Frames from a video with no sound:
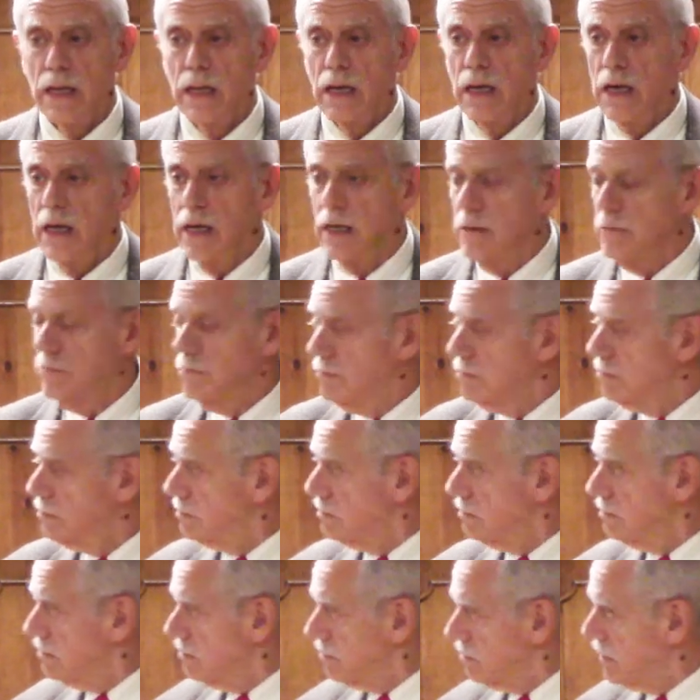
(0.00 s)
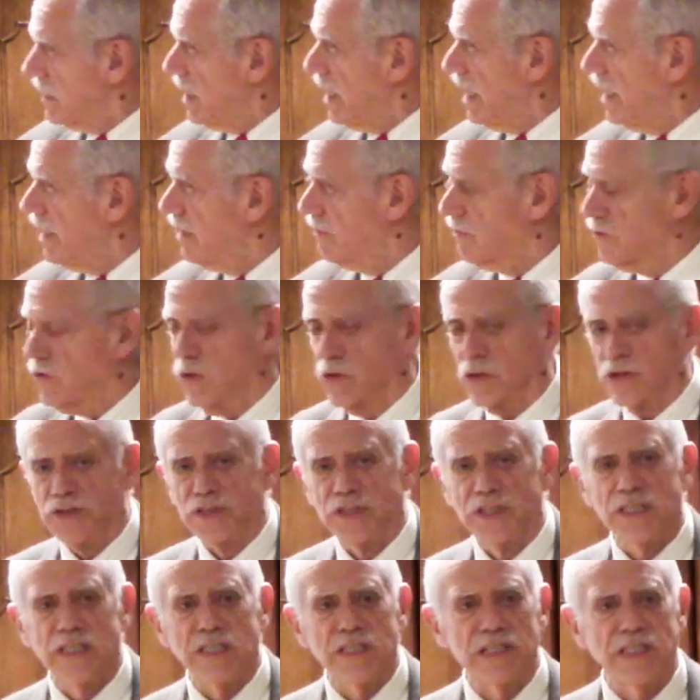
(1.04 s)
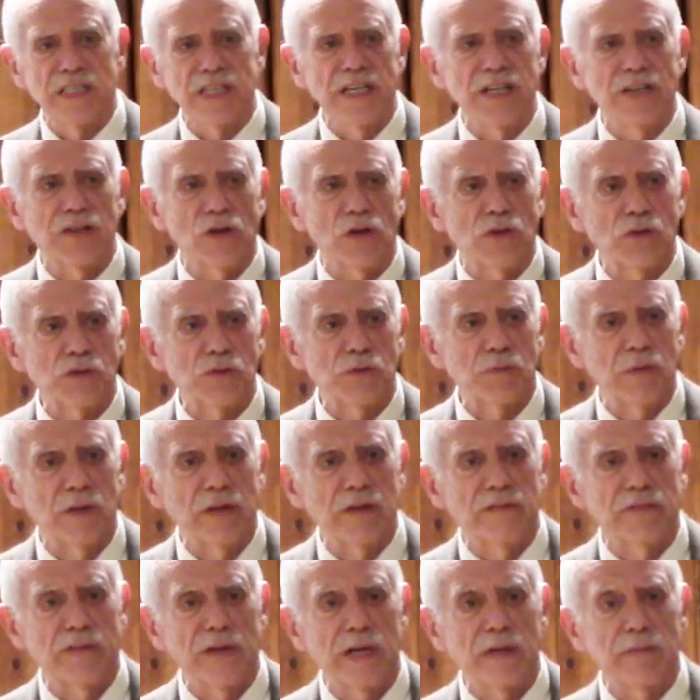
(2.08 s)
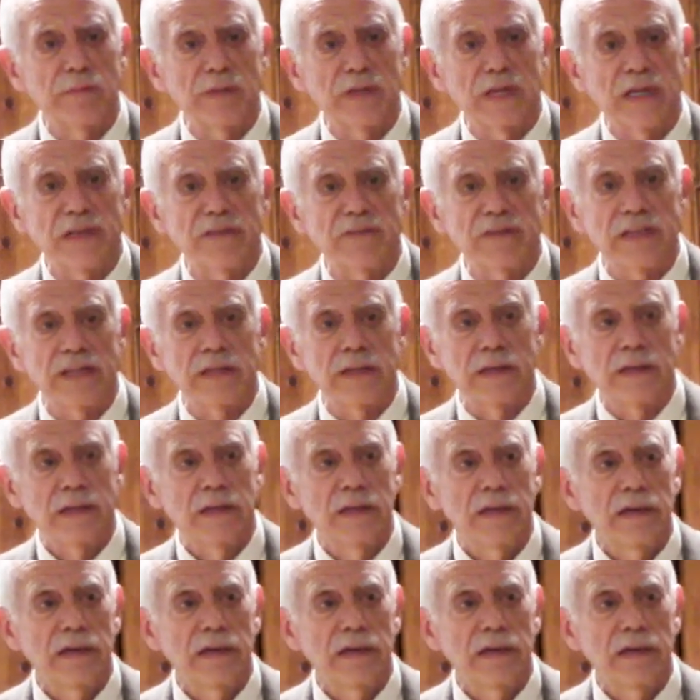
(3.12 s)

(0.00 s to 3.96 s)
Um, I, of course, didn't see those, but if I had been living